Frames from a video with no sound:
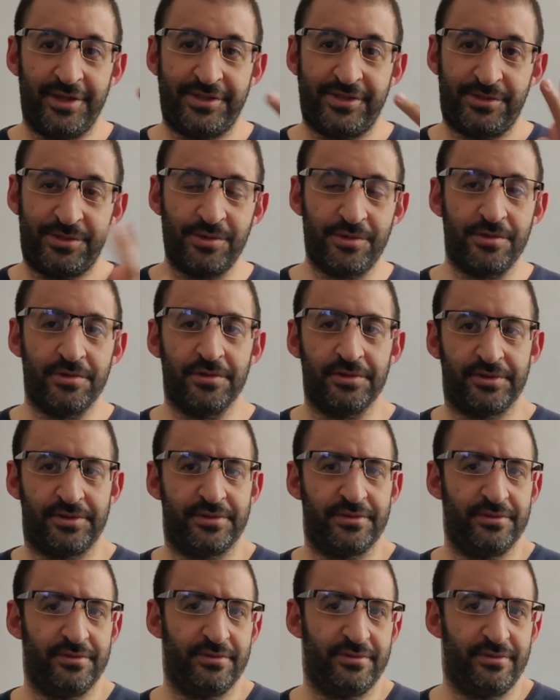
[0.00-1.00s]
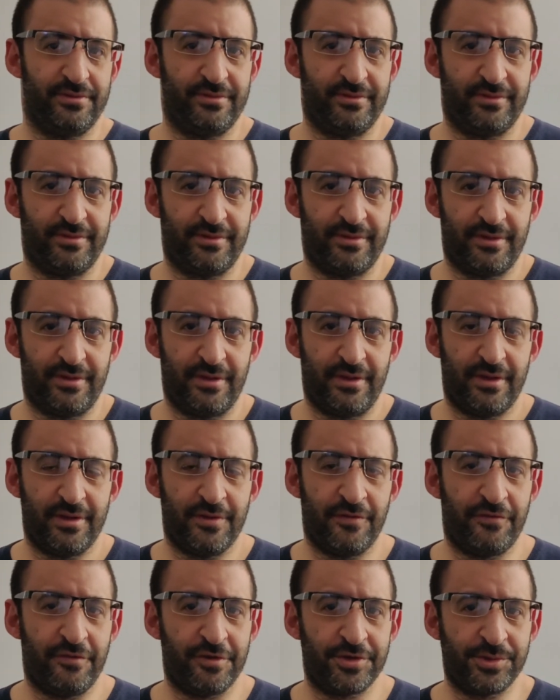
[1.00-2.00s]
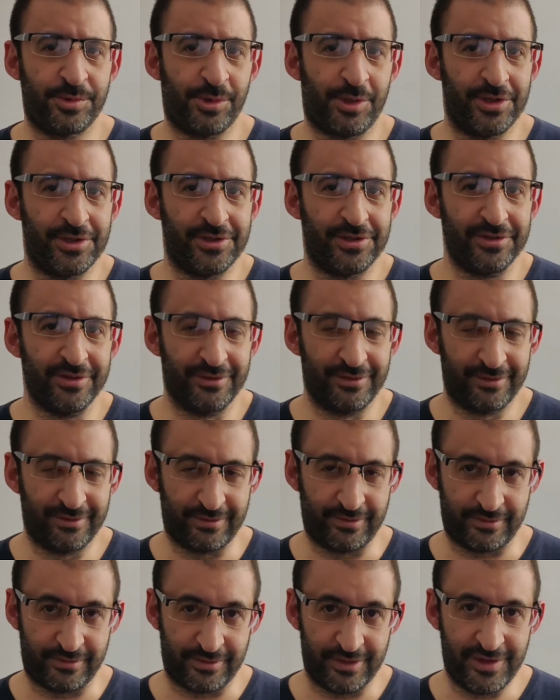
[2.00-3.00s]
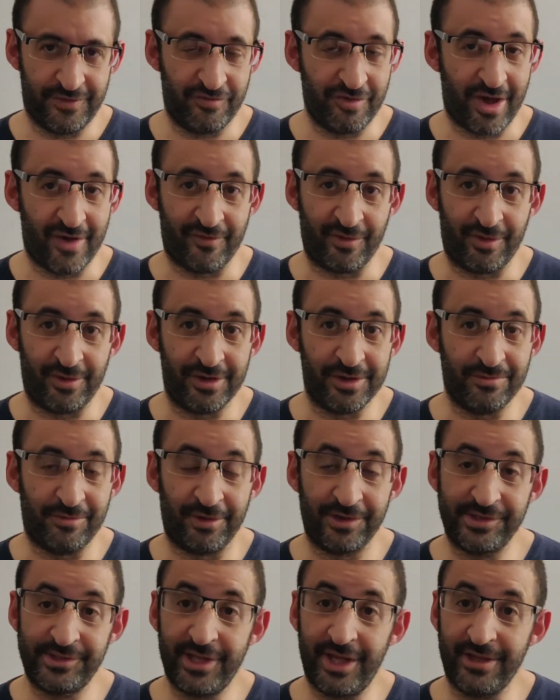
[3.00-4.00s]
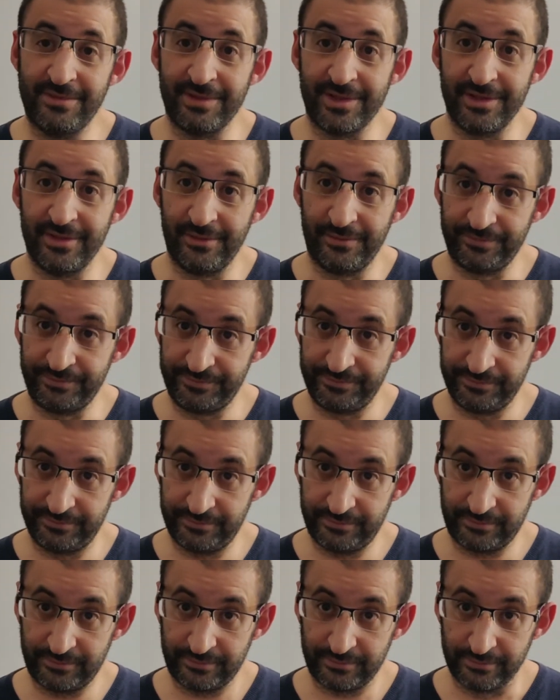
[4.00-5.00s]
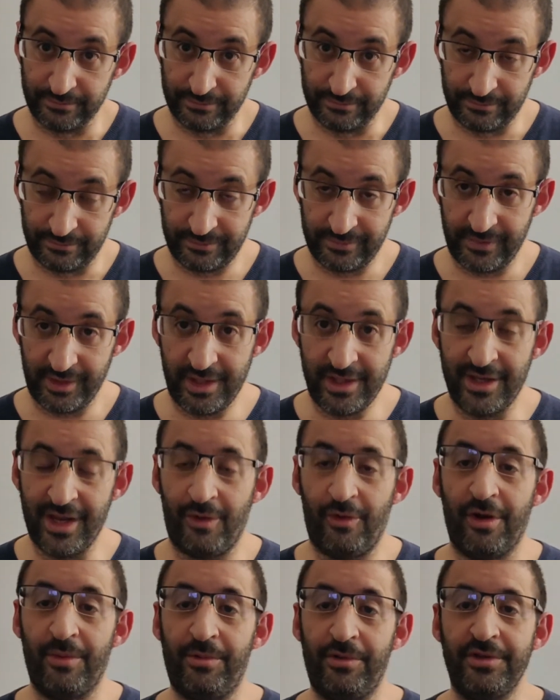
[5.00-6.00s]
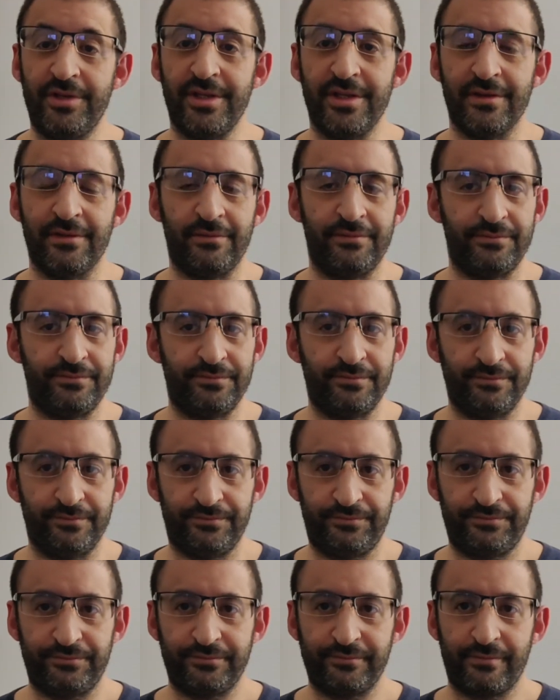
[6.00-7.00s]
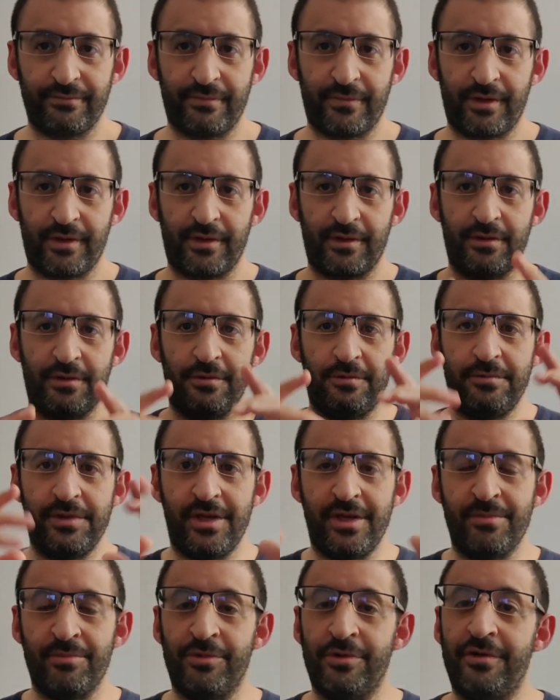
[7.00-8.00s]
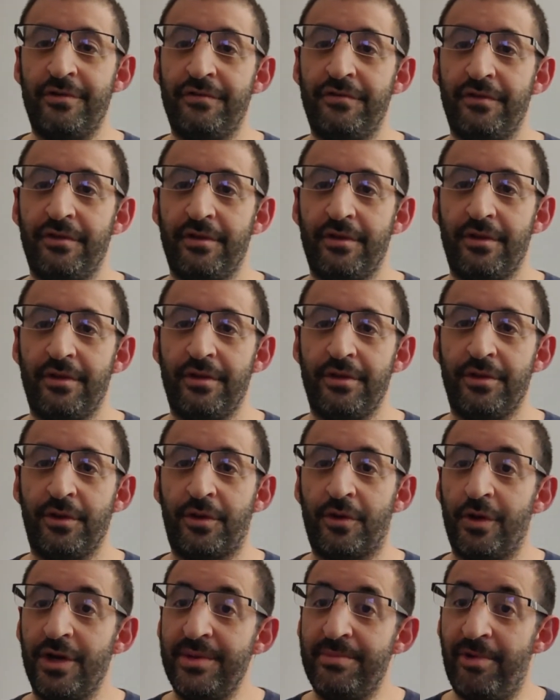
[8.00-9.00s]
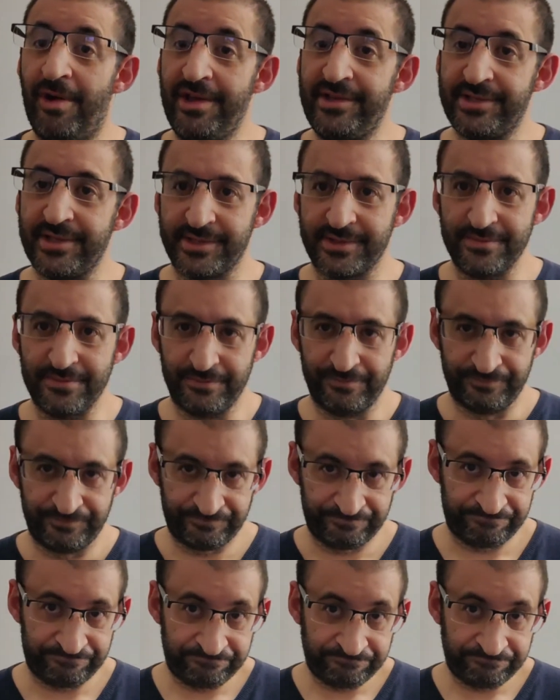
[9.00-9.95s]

That's two rules. The first one, if we have only one statement in our body, we remove the curly braces.